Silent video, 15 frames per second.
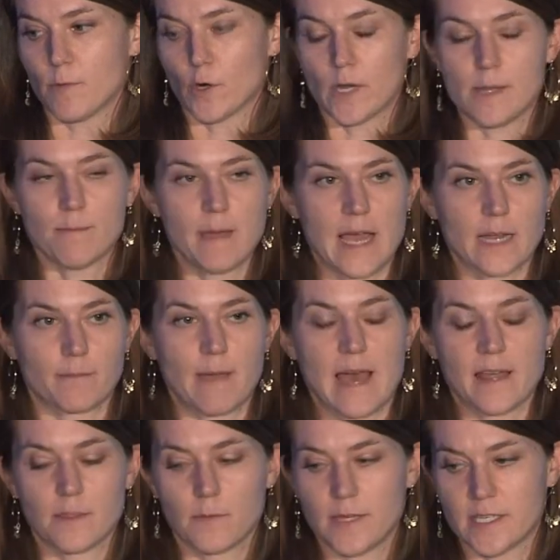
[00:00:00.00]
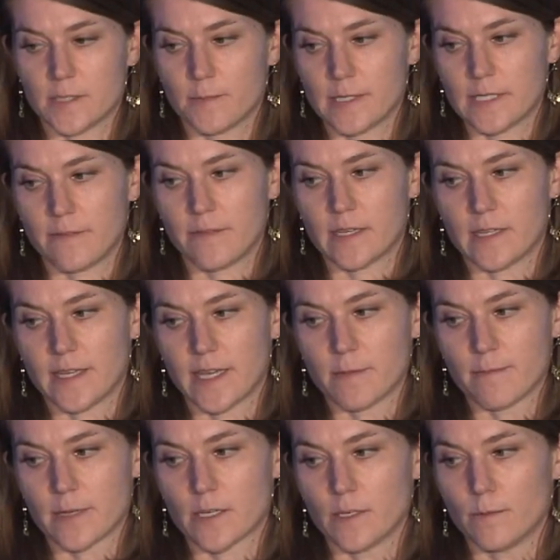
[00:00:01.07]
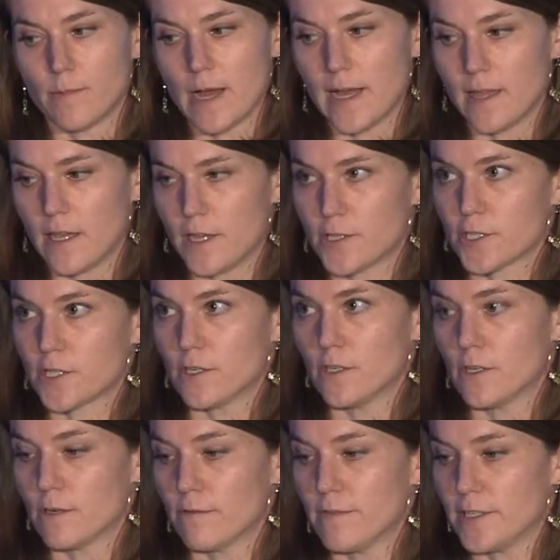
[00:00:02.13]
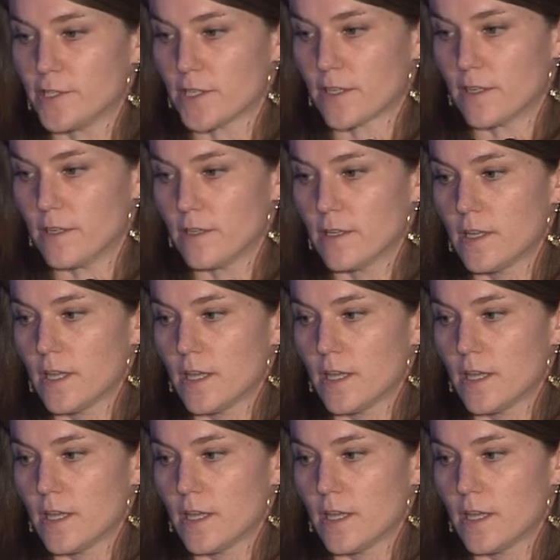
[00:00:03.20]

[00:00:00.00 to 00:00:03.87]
or impact pathways, specifically chemical, biological, or physical.